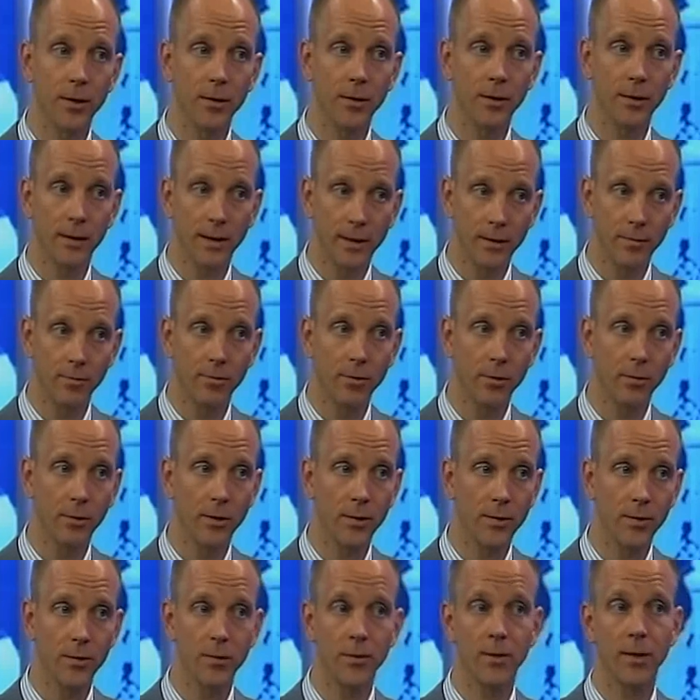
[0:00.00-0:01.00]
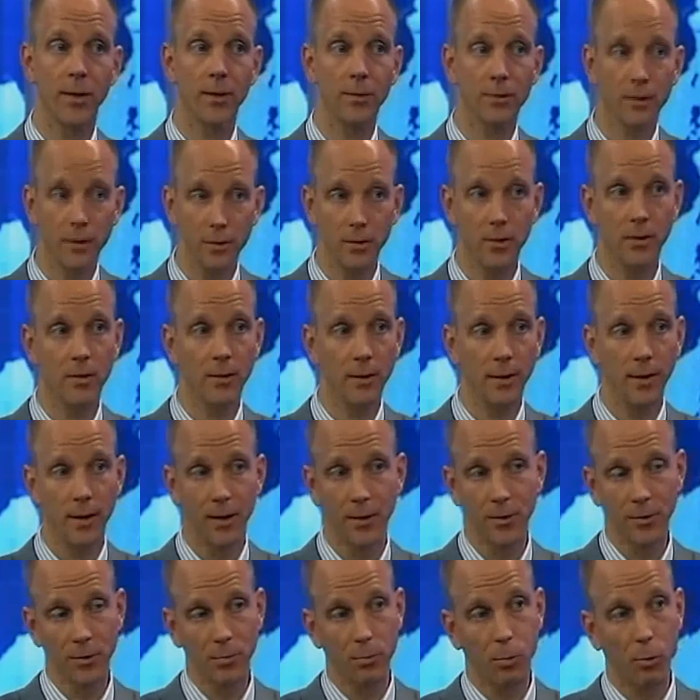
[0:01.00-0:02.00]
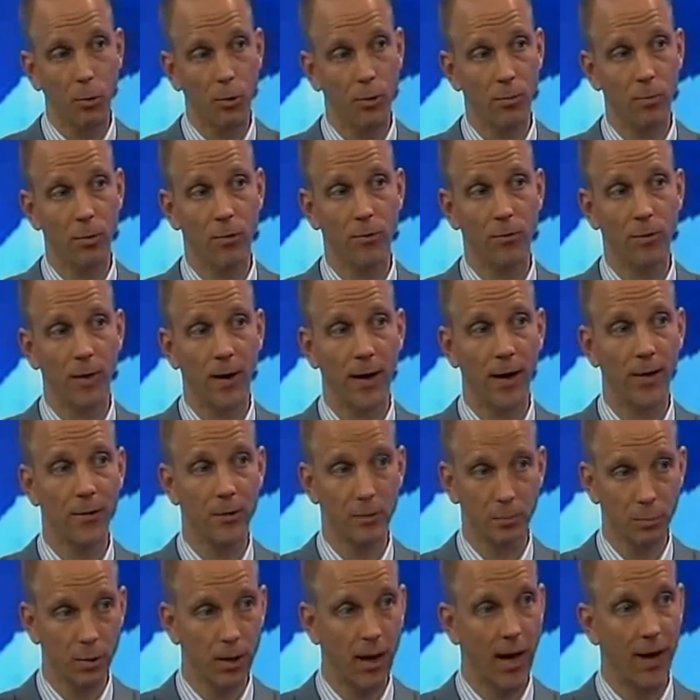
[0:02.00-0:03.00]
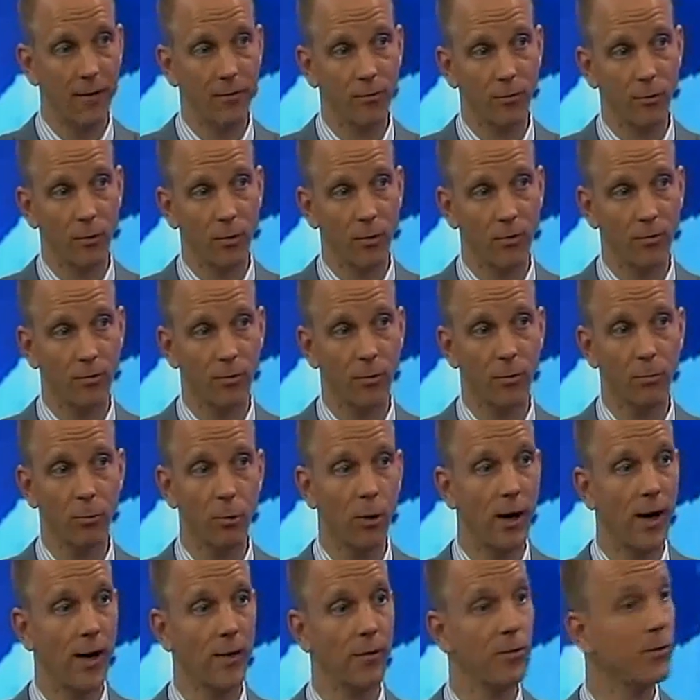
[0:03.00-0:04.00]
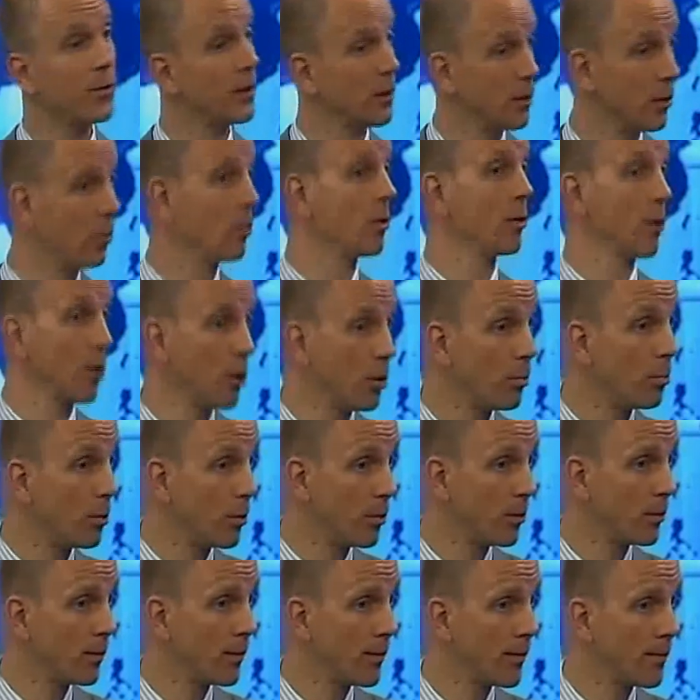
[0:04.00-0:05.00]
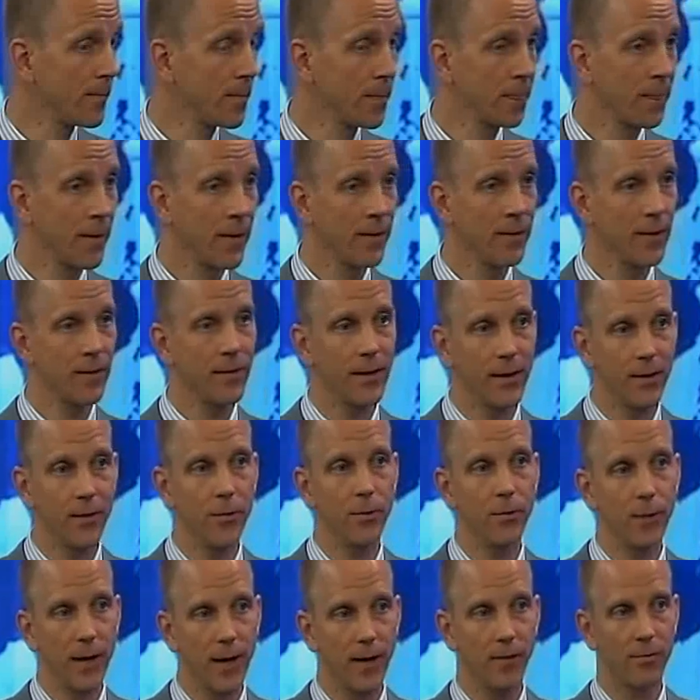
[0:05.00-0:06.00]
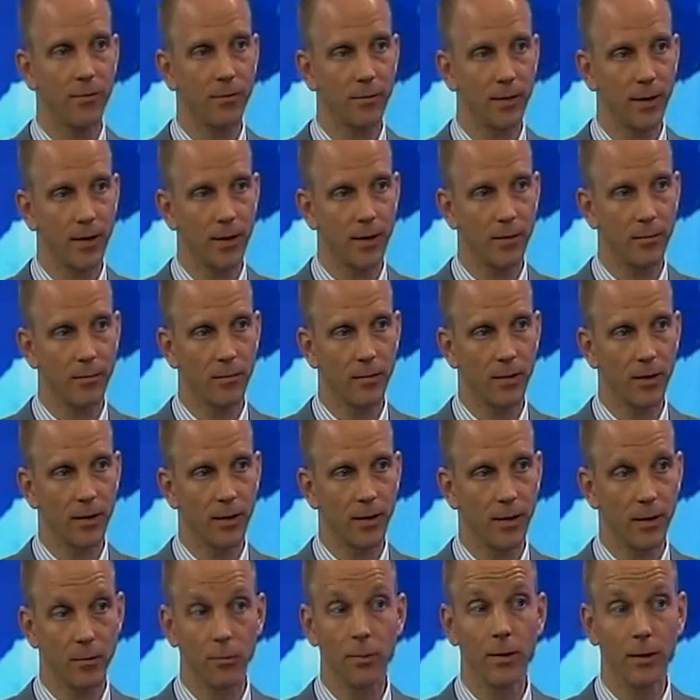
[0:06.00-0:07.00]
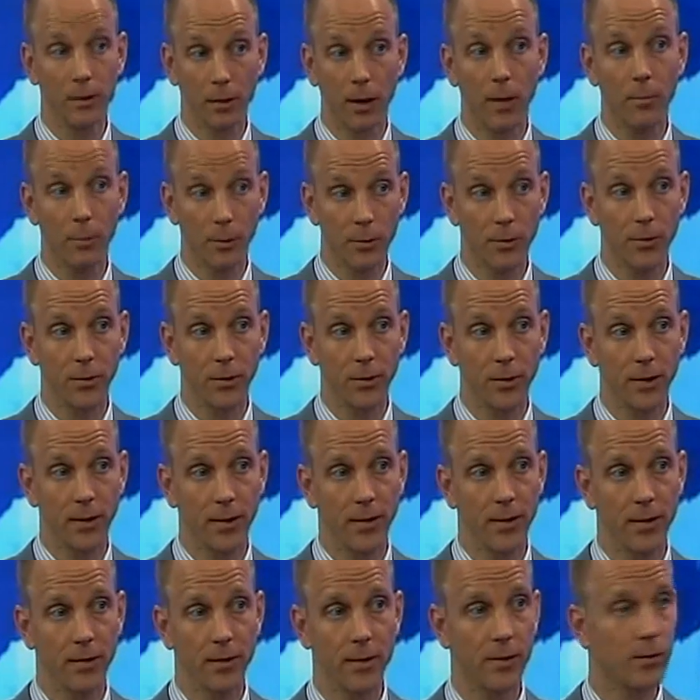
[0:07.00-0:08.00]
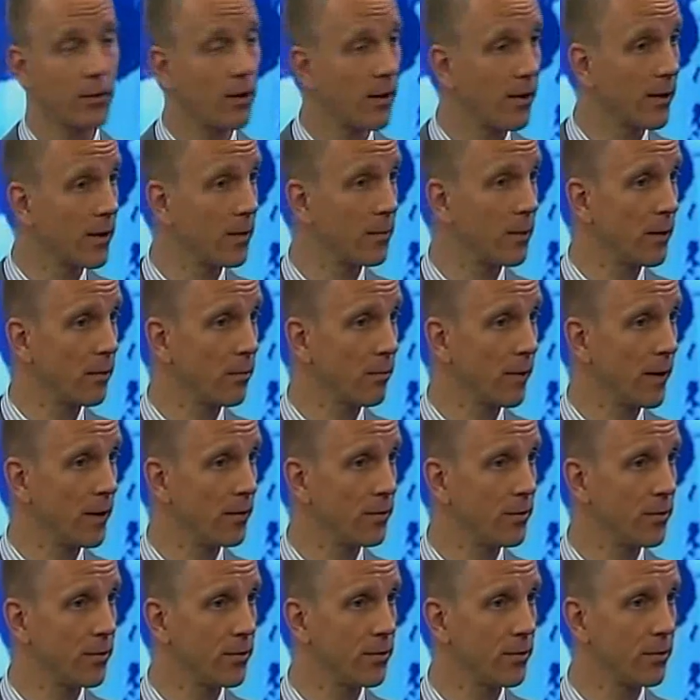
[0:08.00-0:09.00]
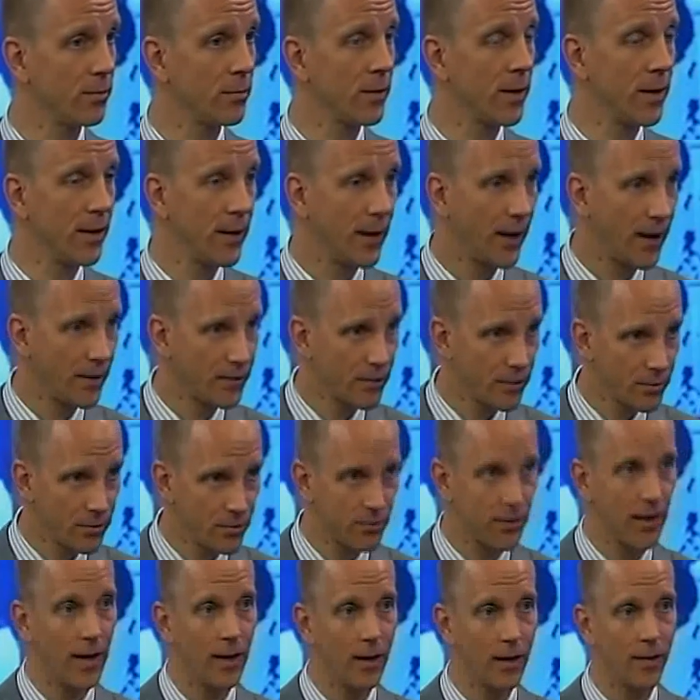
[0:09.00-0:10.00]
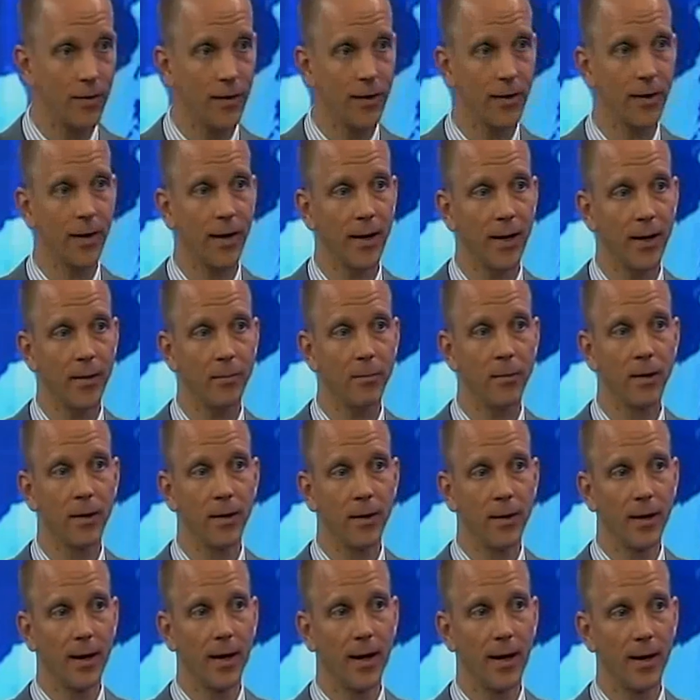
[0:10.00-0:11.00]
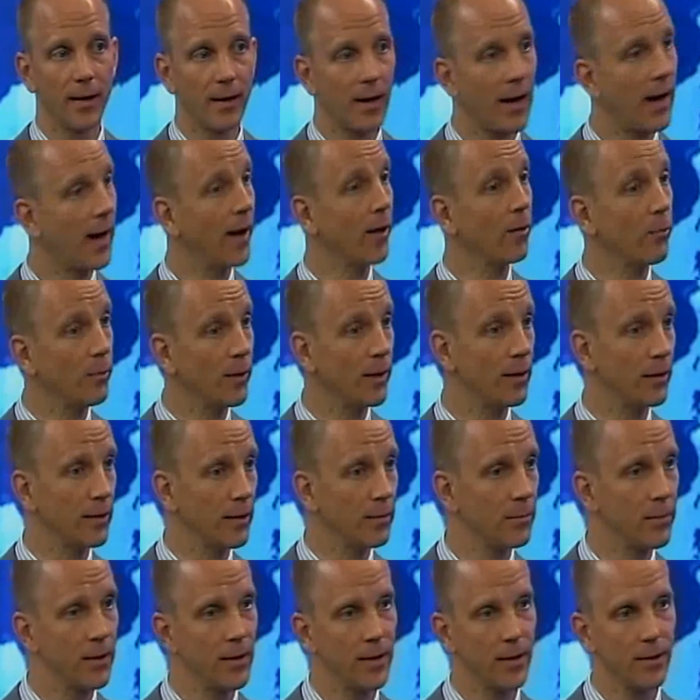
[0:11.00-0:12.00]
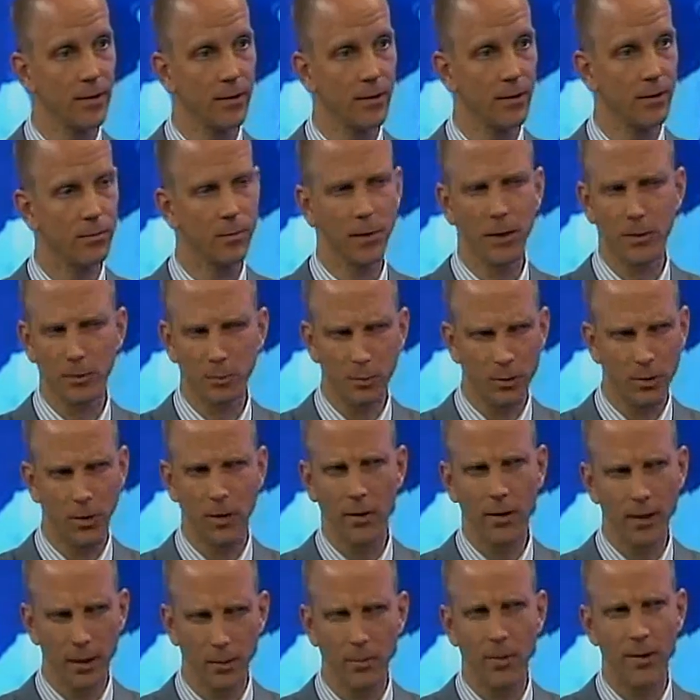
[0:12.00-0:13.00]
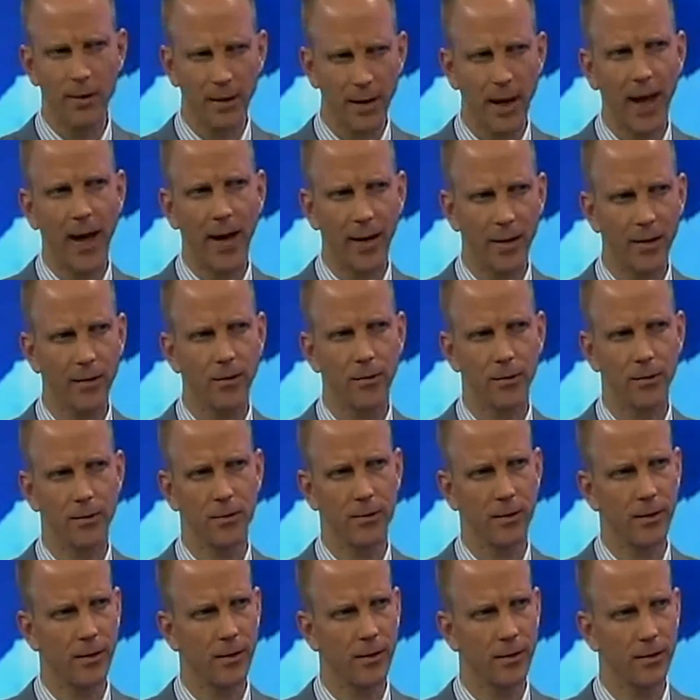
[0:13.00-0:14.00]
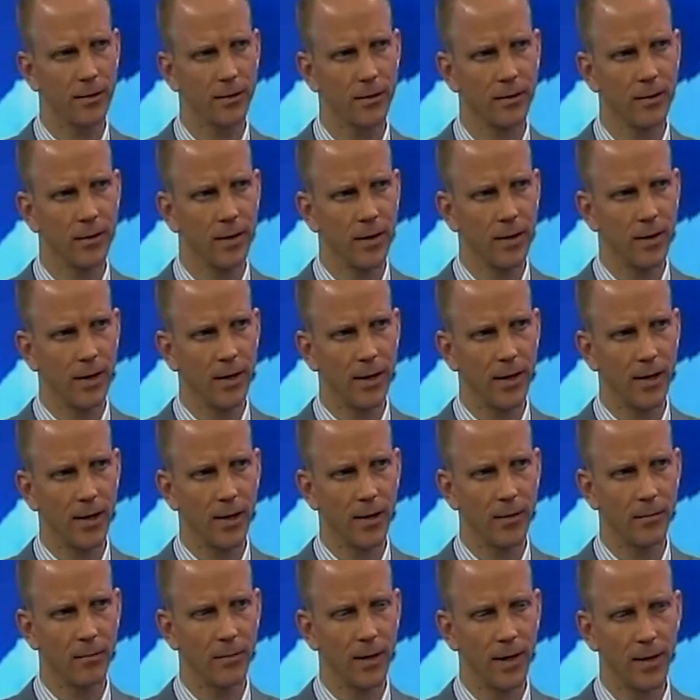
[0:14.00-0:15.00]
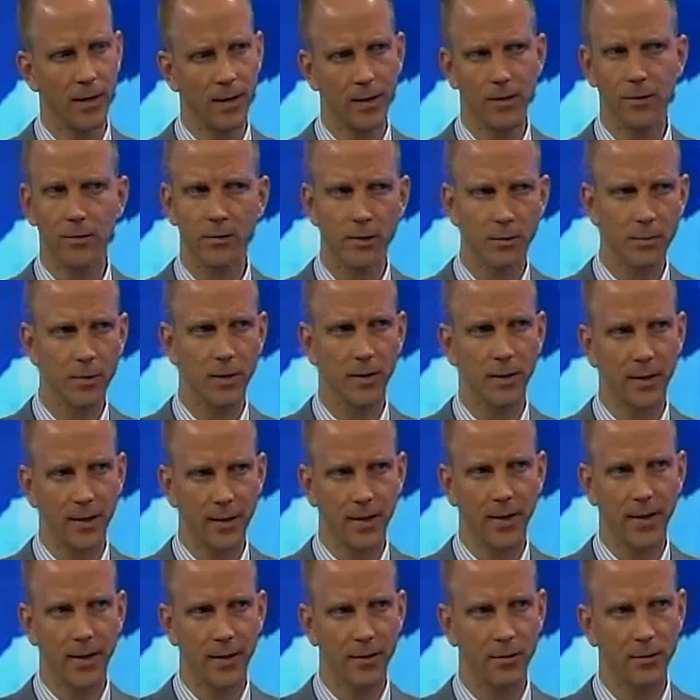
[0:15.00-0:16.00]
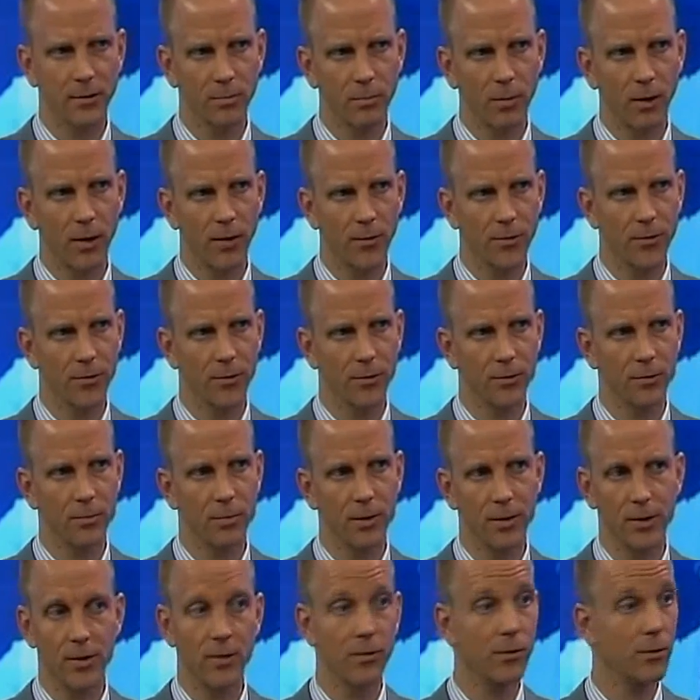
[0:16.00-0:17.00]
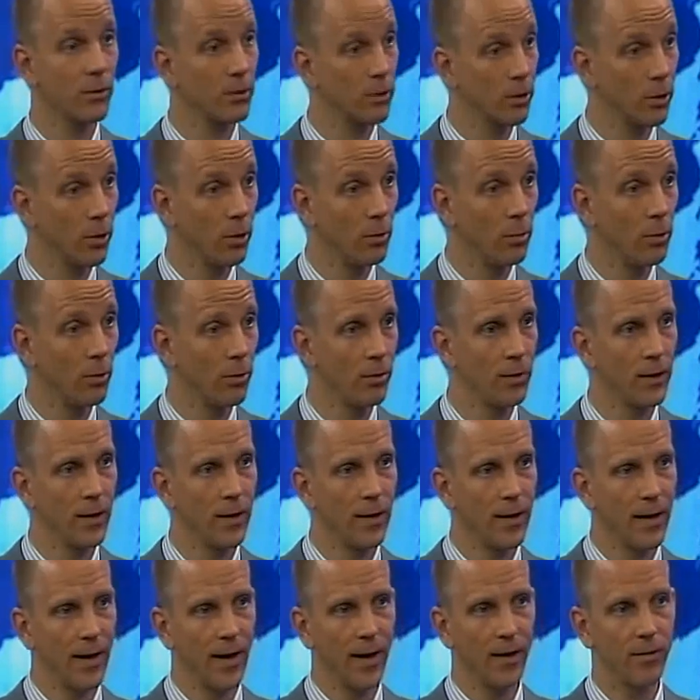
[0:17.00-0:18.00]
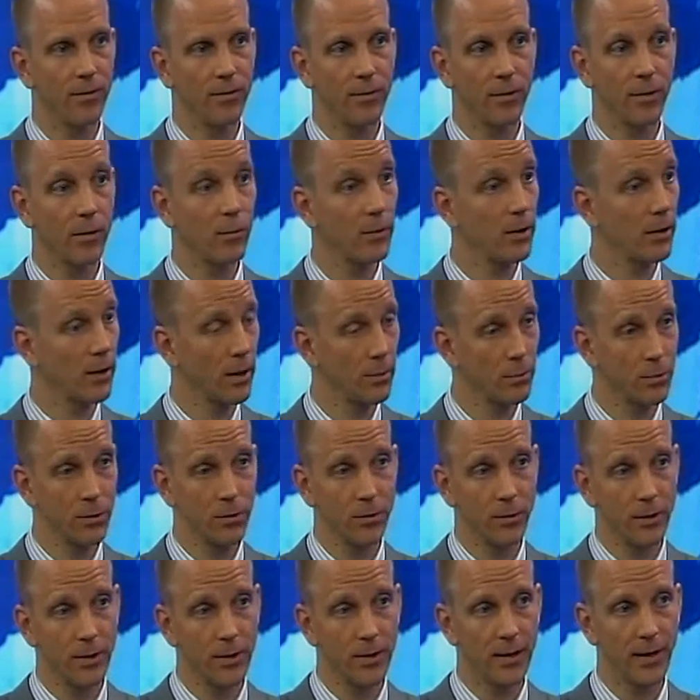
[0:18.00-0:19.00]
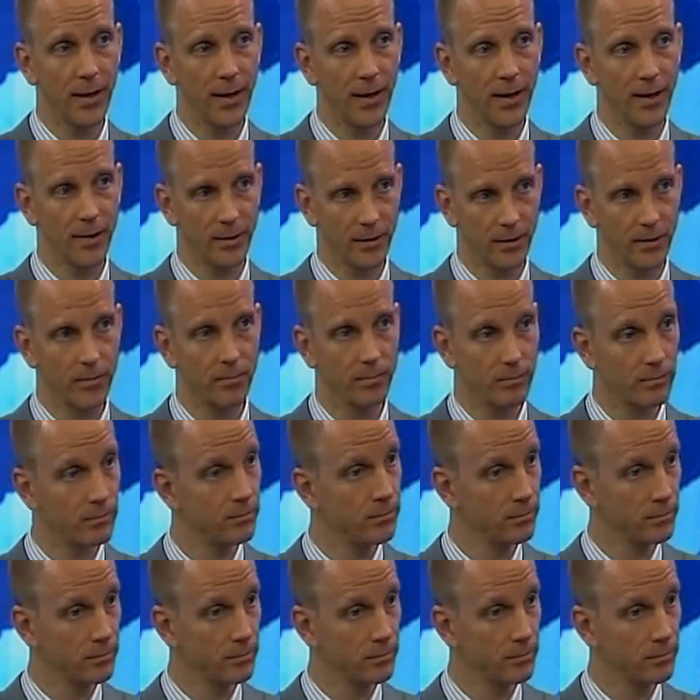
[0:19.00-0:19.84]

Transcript: here and the influence is that since sport provides a platform for brands to go global, that they do have a real opportunity here to talk about racism as a stain on the game and how do we eliminate this? Because we're talking about an attitude here. And it's something that, again, sponsors, because they're global, have a real opportunity to end. They actually